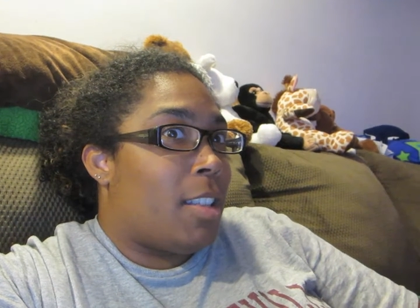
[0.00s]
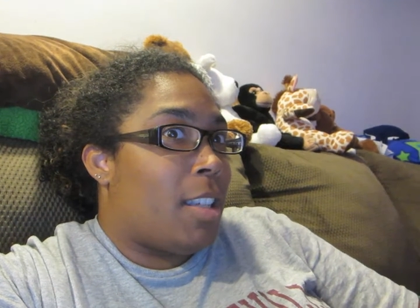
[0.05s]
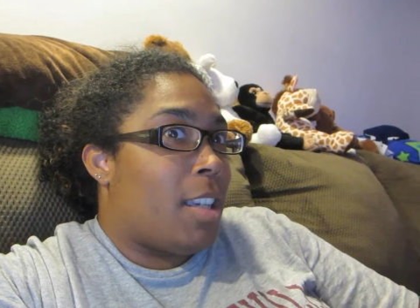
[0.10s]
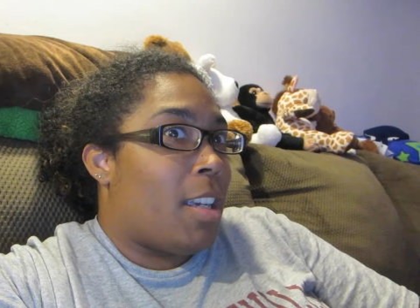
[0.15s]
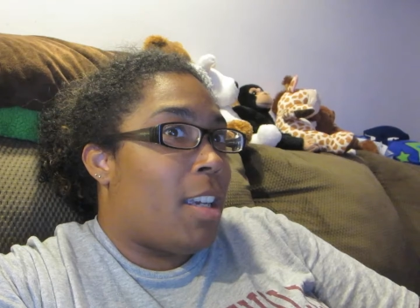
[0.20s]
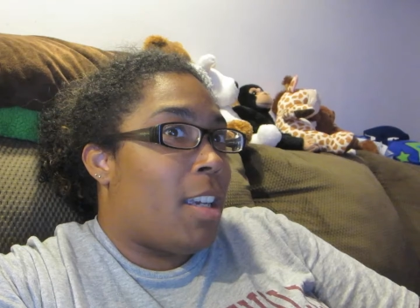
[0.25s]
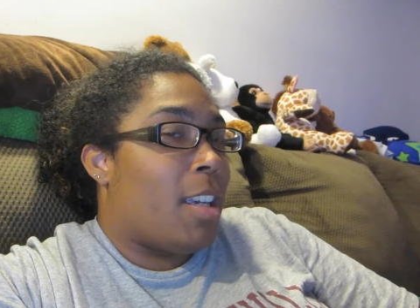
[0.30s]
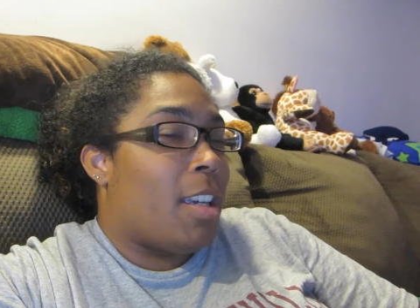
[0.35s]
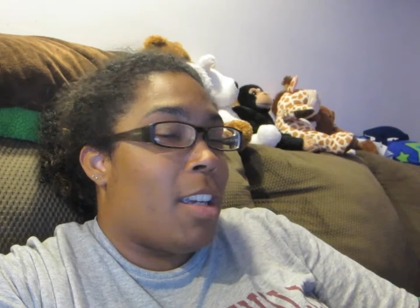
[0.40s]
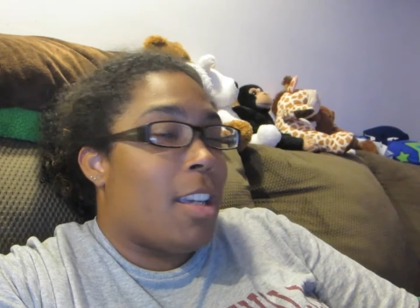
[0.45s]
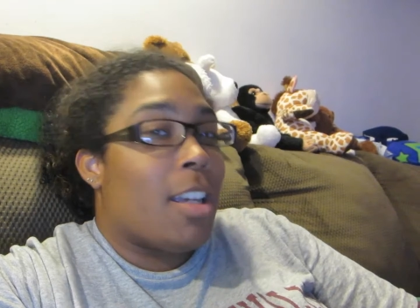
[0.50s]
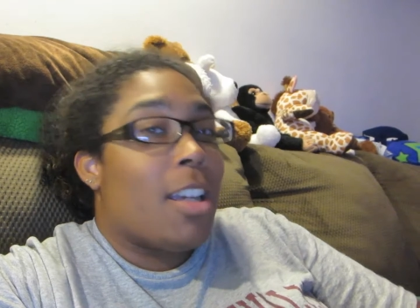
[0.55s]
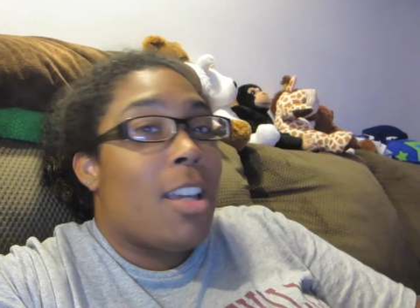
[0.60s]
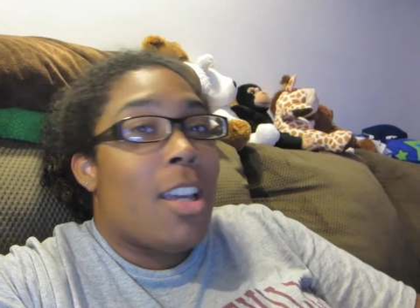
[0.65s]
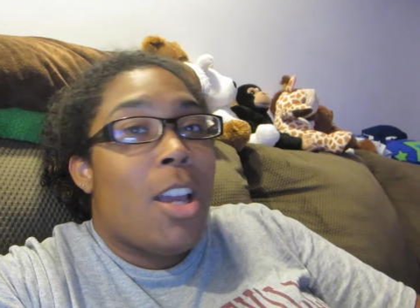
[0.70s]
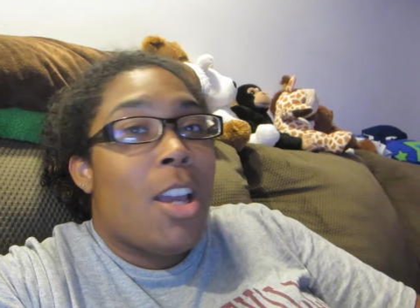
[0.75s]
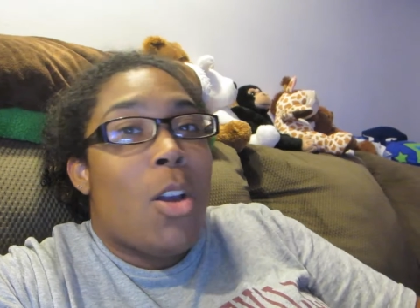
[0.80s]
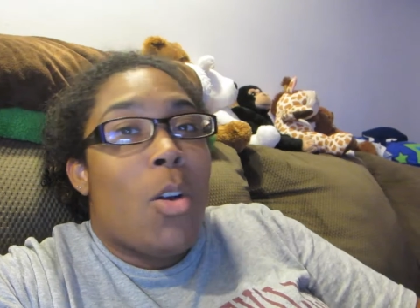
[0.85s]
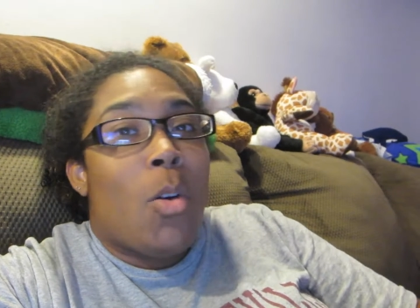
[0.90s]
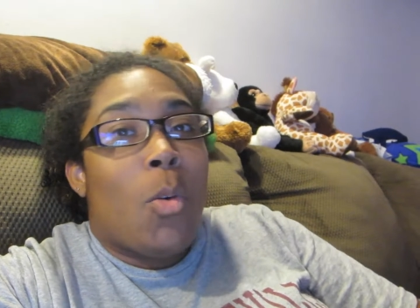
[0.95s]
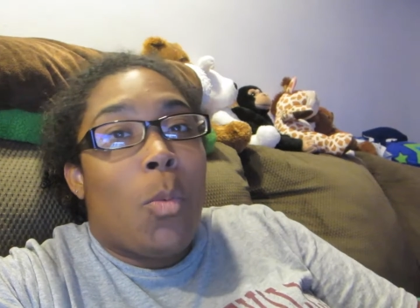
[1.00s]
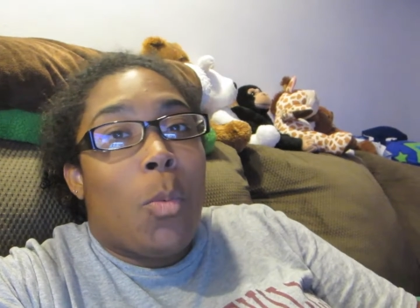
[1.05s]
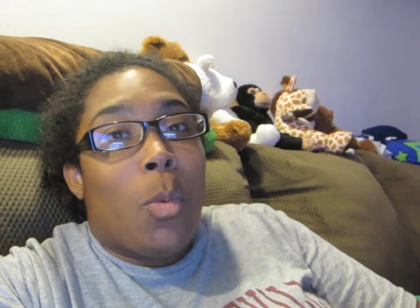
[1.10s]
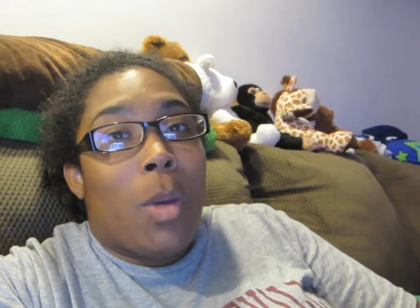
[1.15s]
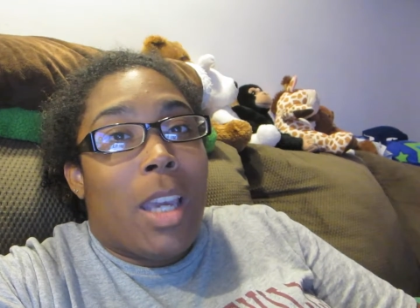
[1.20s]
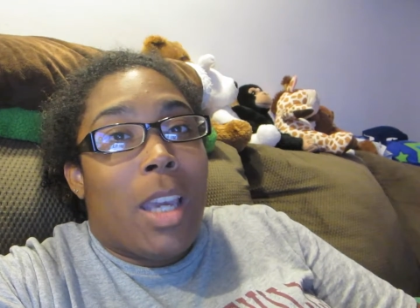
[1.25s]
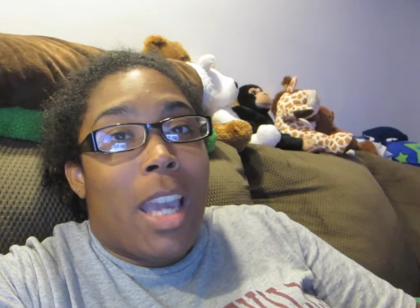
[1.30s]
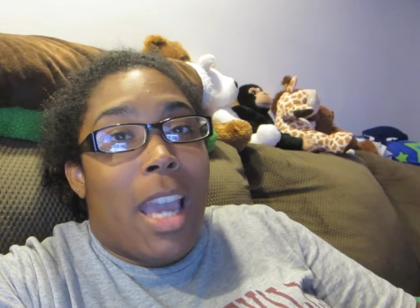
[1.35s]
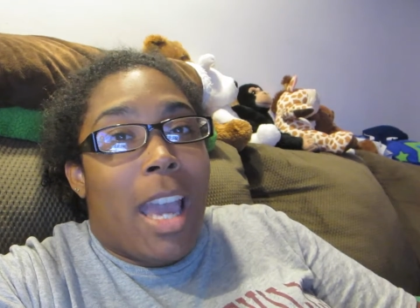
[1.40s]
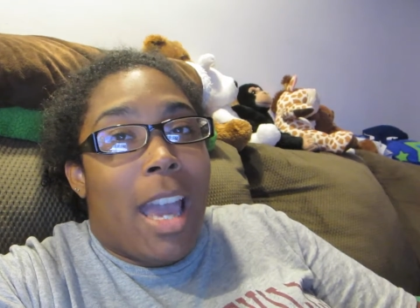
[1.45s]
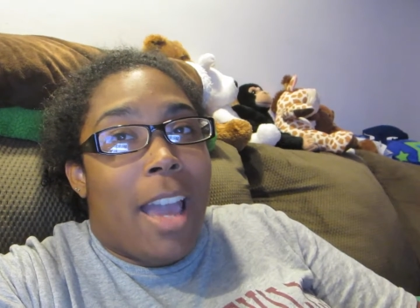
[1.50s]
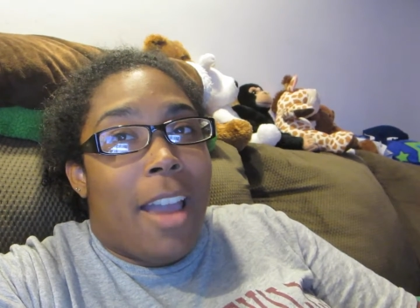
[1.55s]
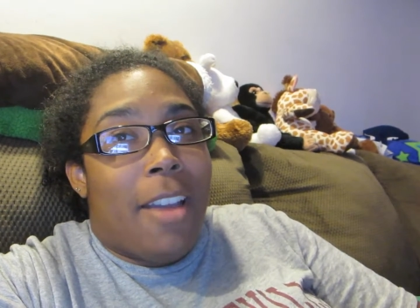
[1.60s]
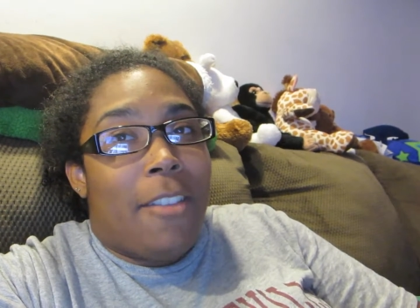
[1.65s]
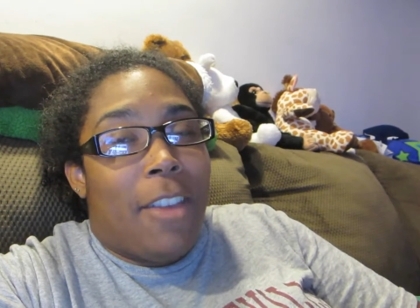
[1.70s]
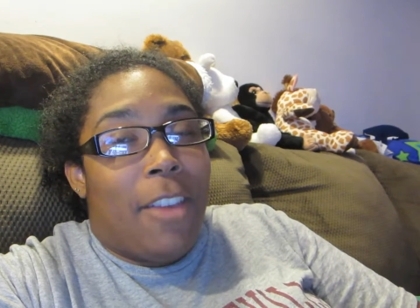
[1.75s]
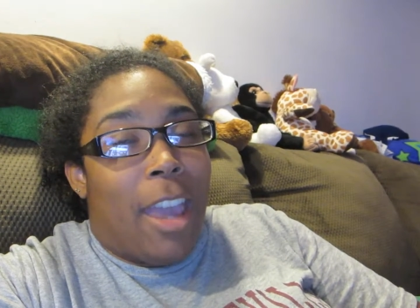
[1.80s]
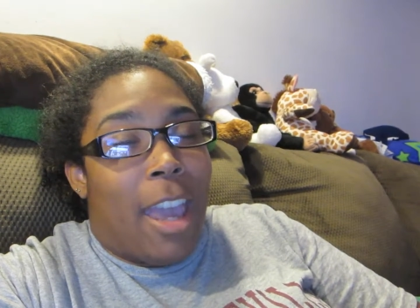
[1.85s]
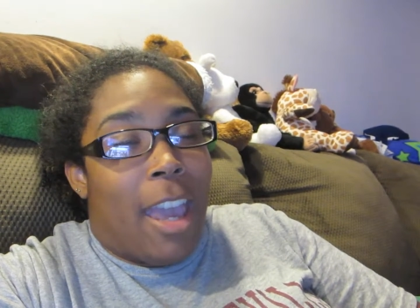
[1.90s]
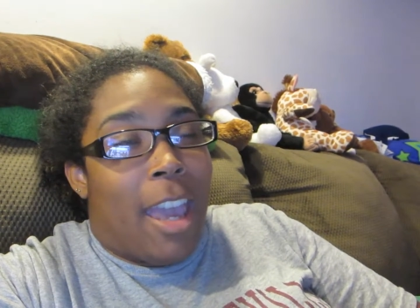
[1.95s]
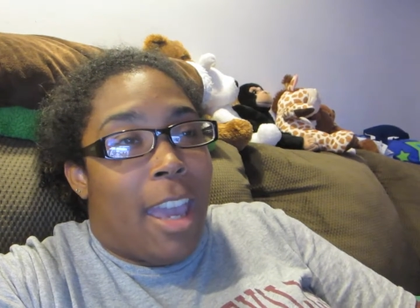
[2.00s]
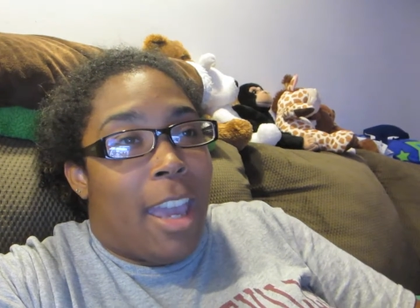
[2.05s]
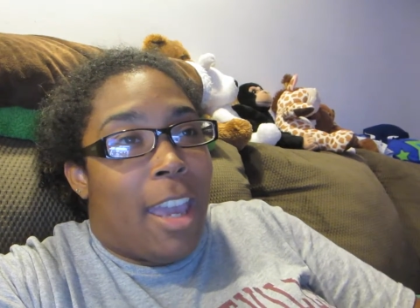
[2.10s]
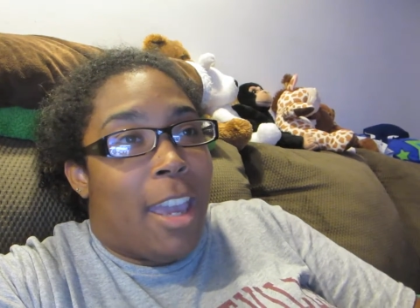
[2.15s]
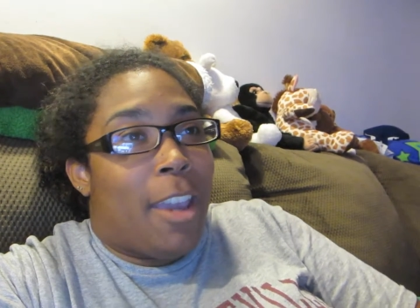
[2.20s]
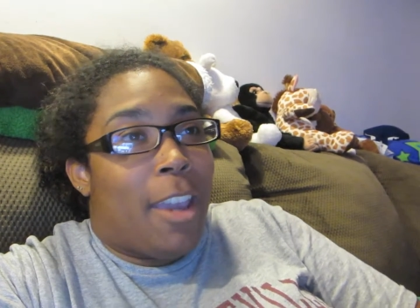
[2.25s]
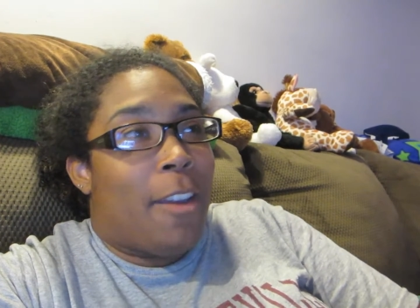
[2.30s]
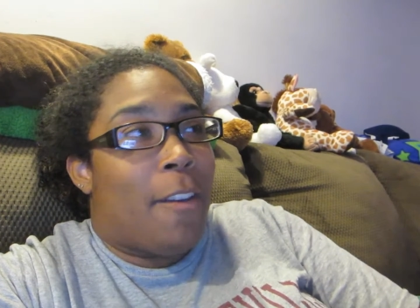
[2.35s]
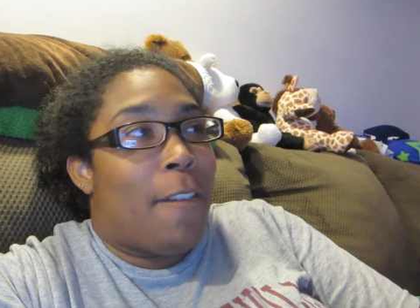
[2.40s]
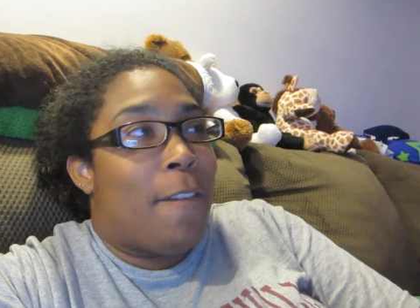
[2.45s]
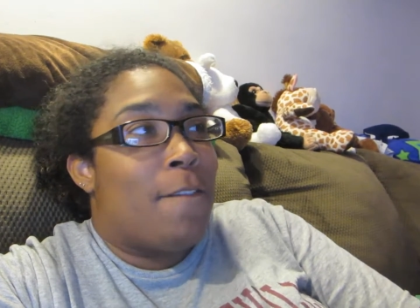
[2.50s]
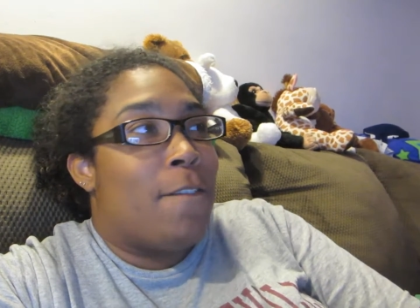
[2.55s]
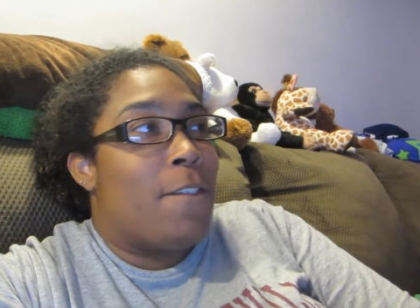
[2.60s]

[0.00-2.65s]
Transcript: Yeah. We have a